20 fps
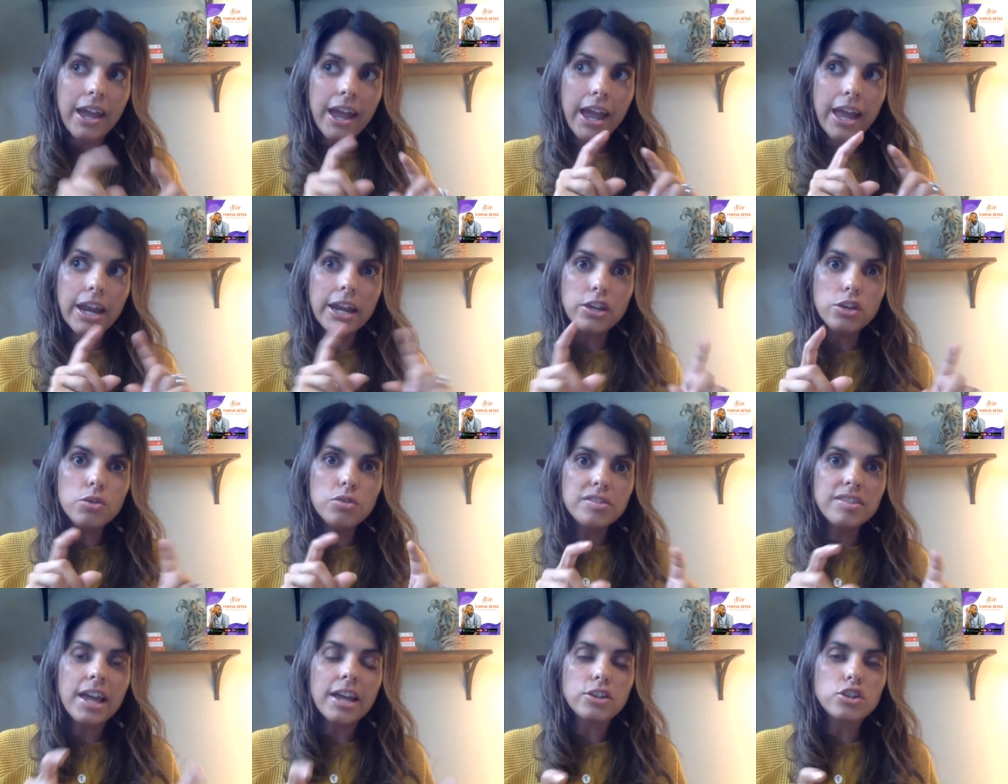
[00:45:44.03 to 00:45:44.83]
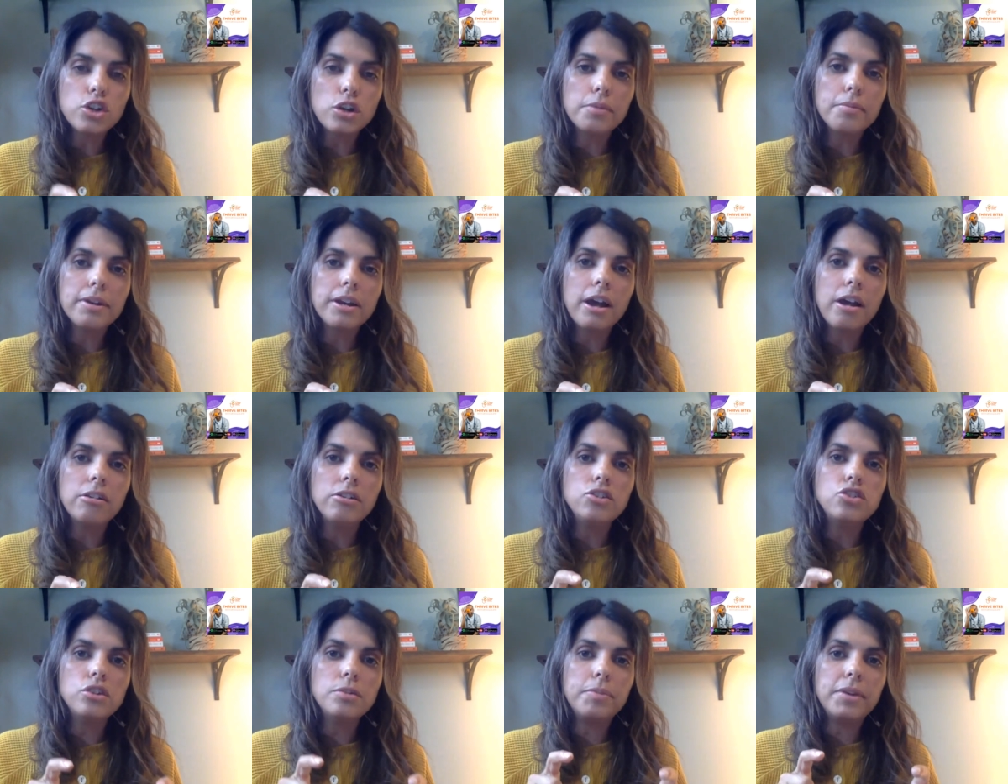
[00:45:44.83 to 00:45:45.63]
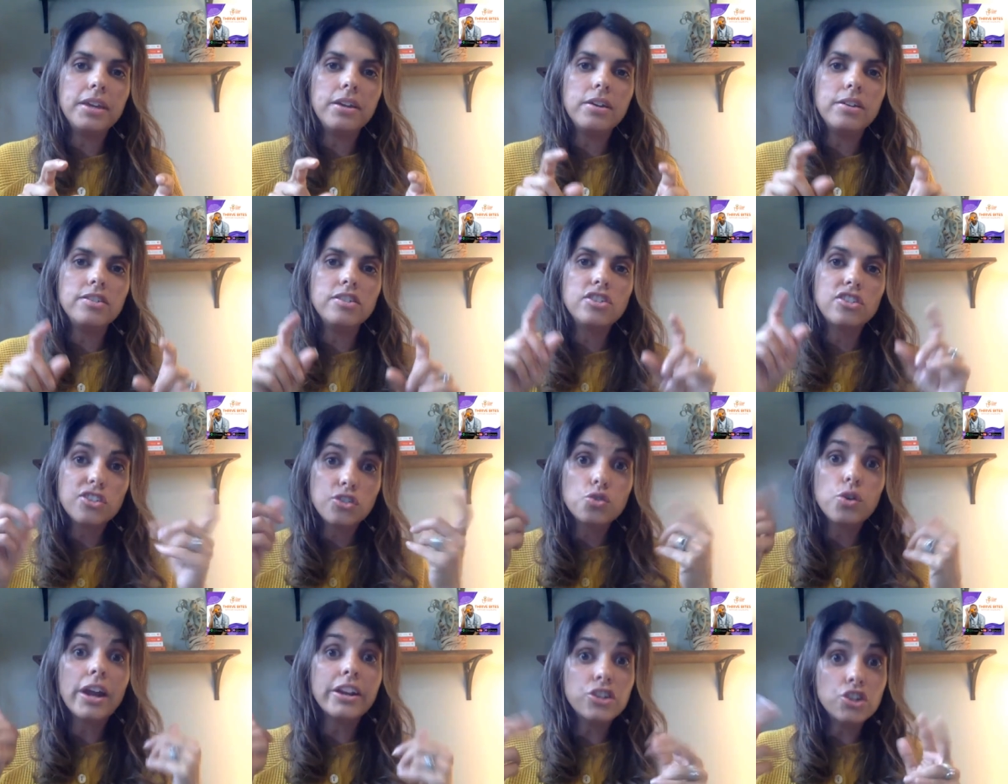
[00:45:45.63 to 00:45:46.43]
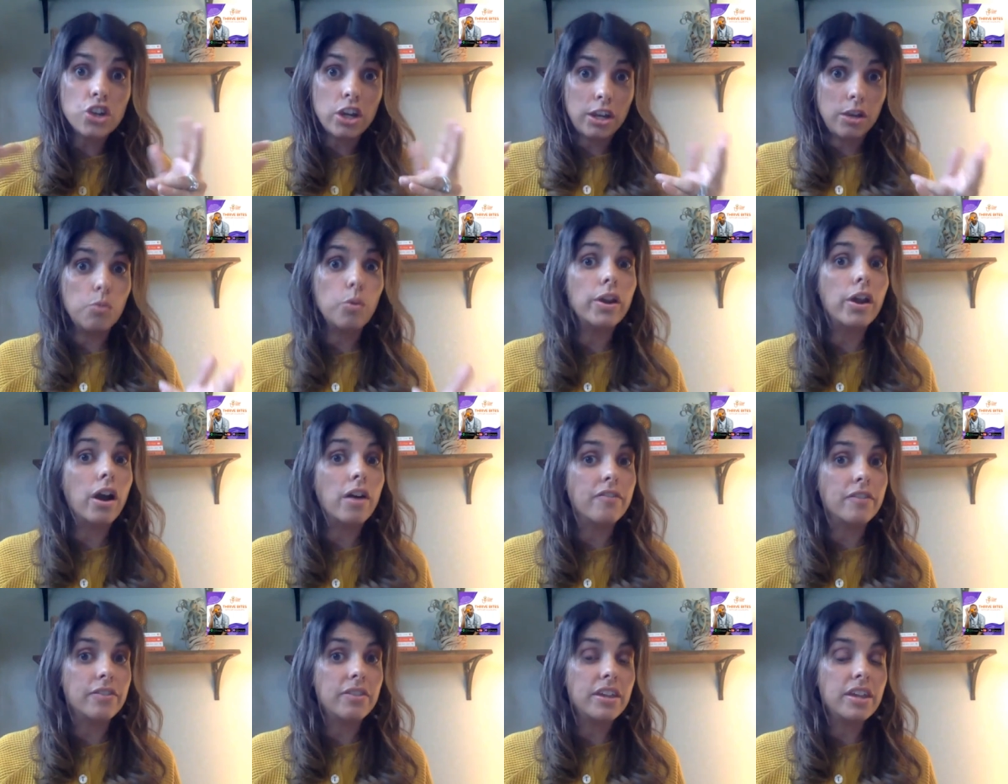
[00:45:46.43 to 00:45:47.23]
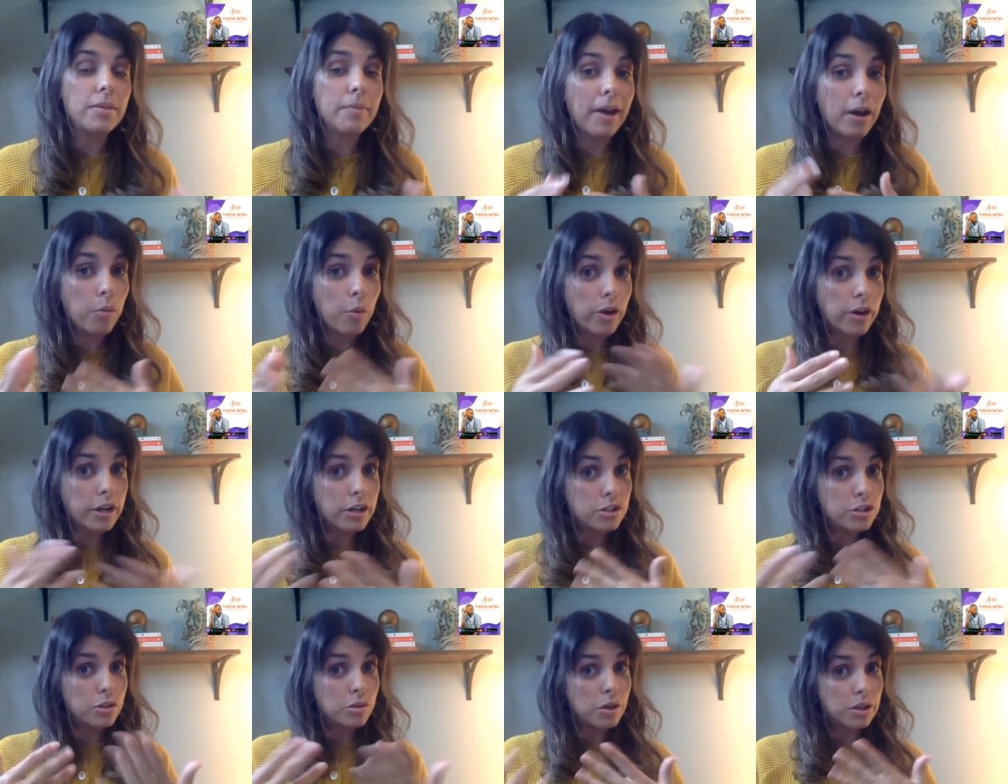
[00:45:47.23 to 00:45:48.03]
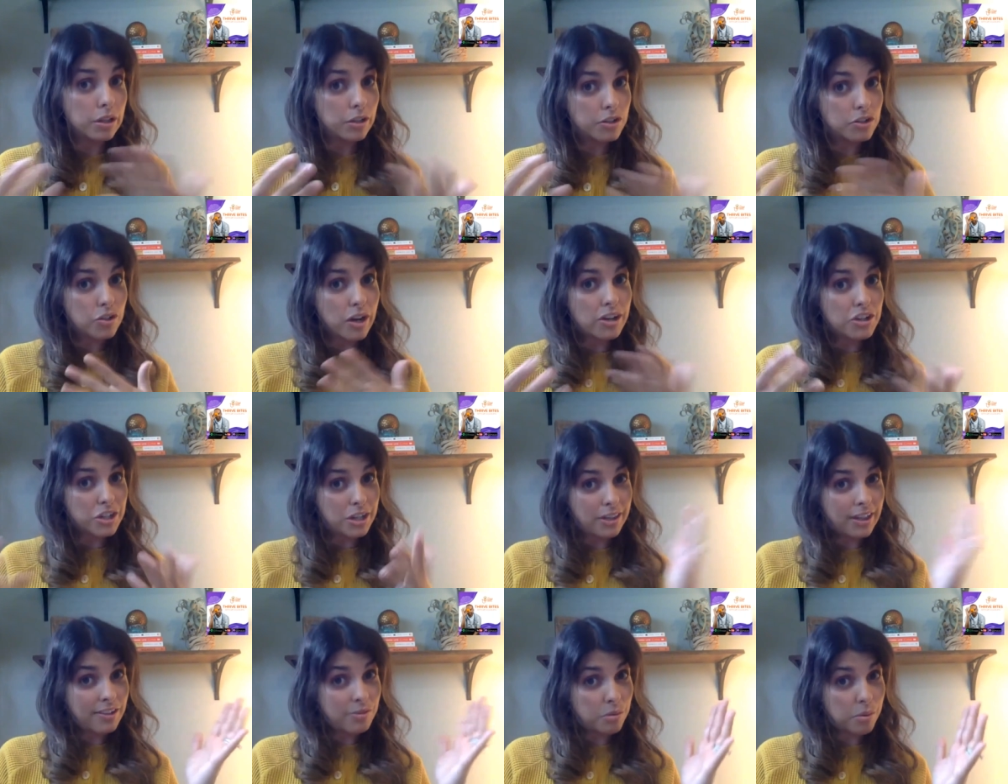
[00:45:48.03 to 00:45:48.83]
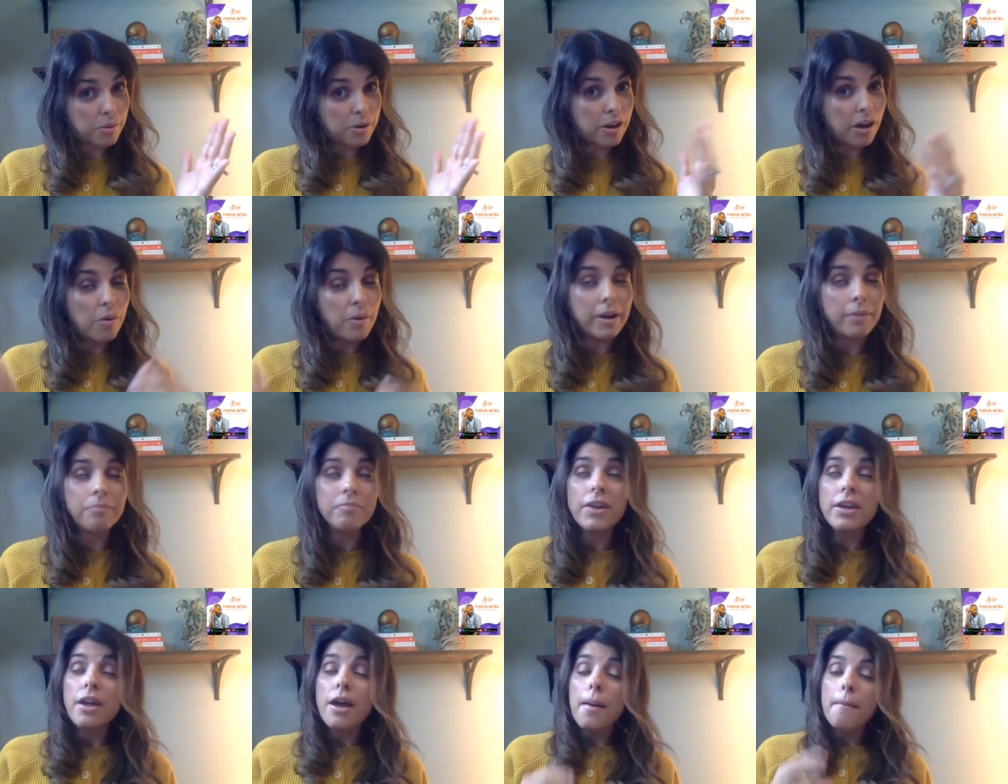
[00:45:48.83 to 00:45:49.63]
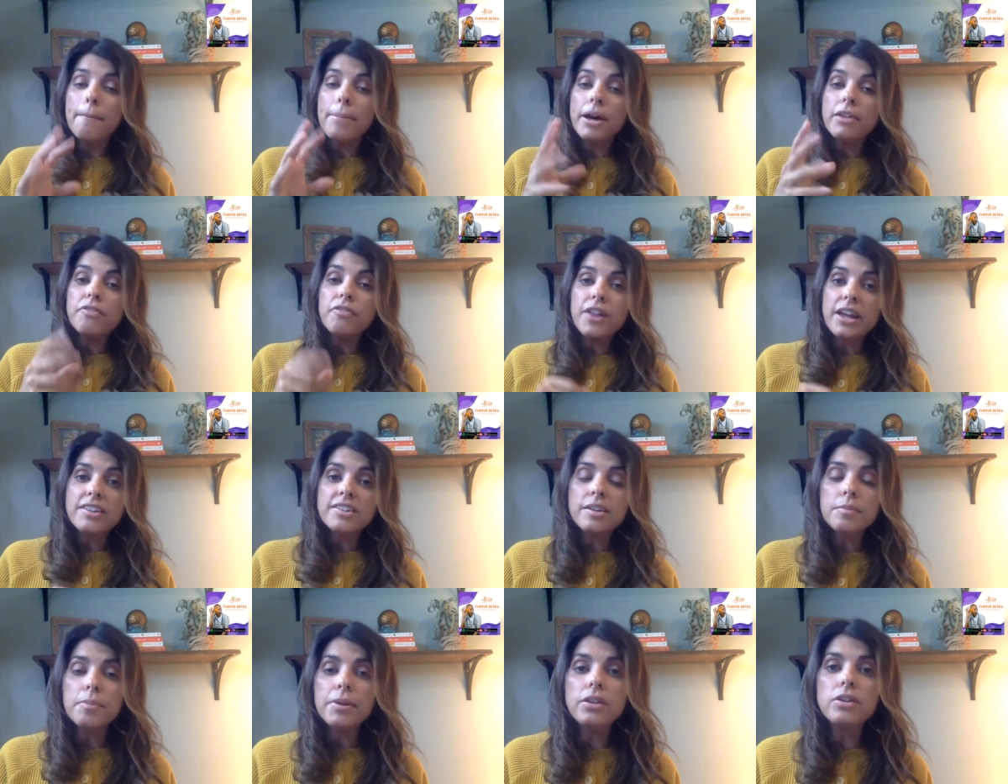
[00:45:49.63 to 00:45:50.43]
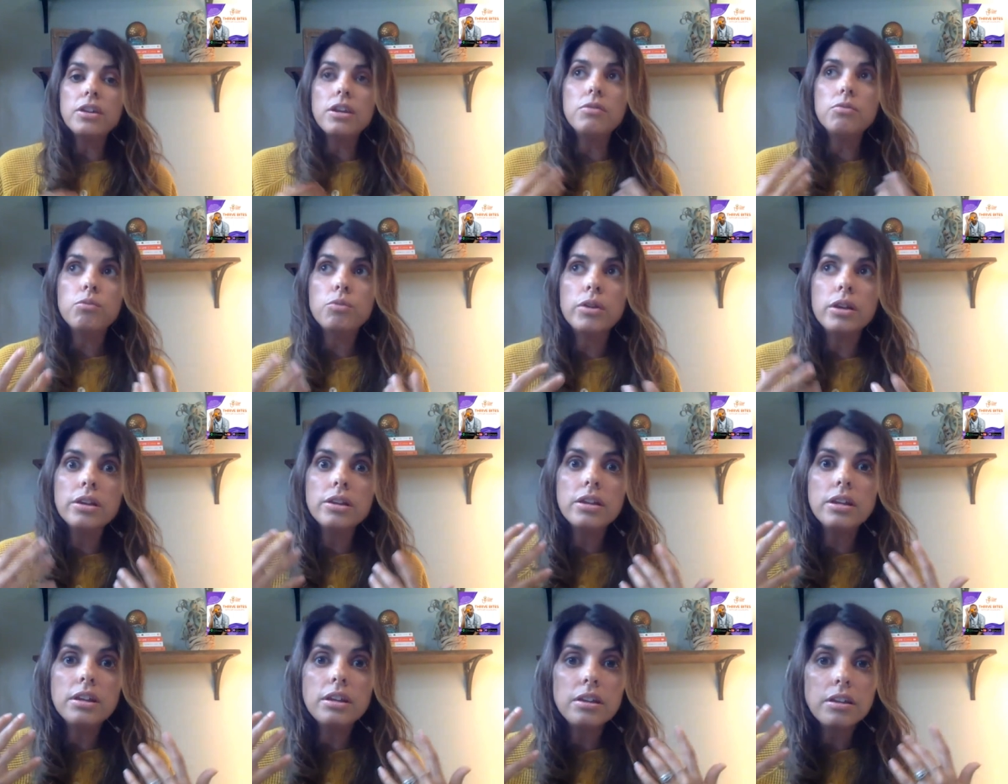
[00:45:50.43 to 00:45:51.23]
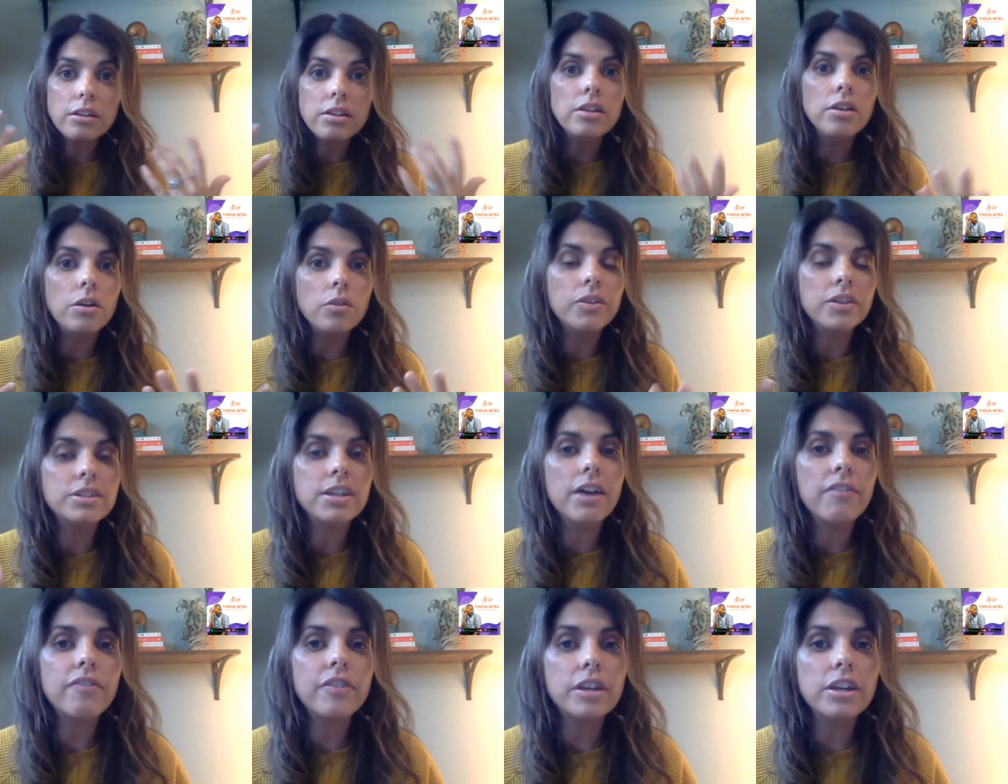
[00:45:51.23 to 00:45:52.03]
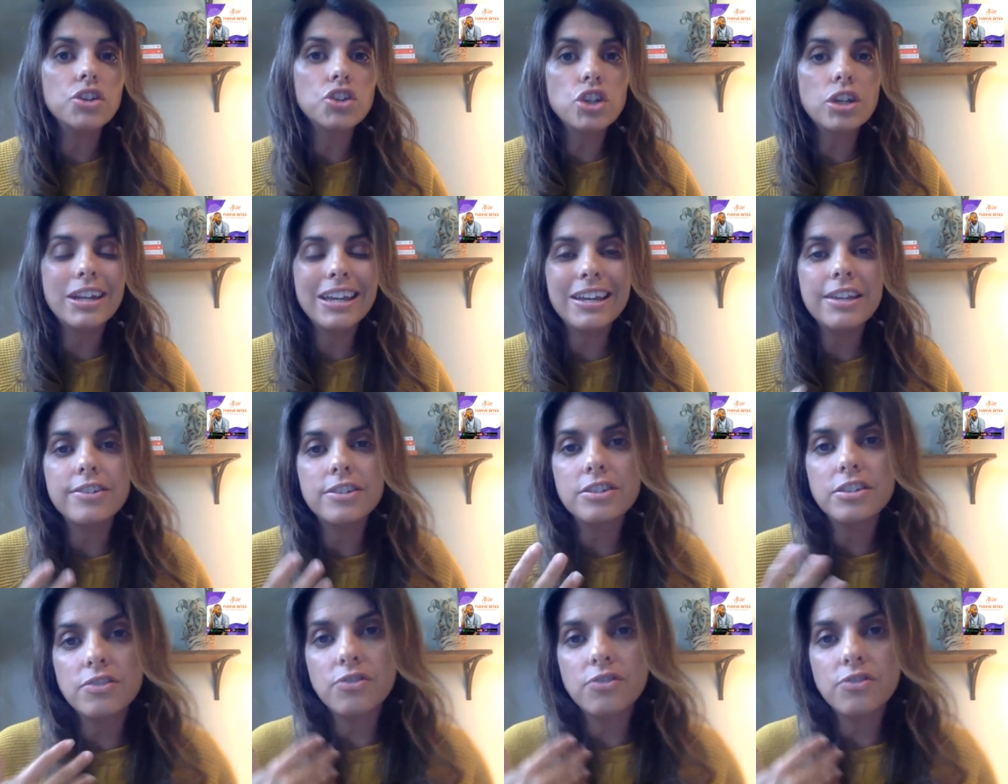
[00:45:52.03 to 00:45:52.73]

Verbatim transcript: And I use that terminology because stretching we often think about. We're going to do a little stretching. That's where we're going. But flexibility really, you know, the definition is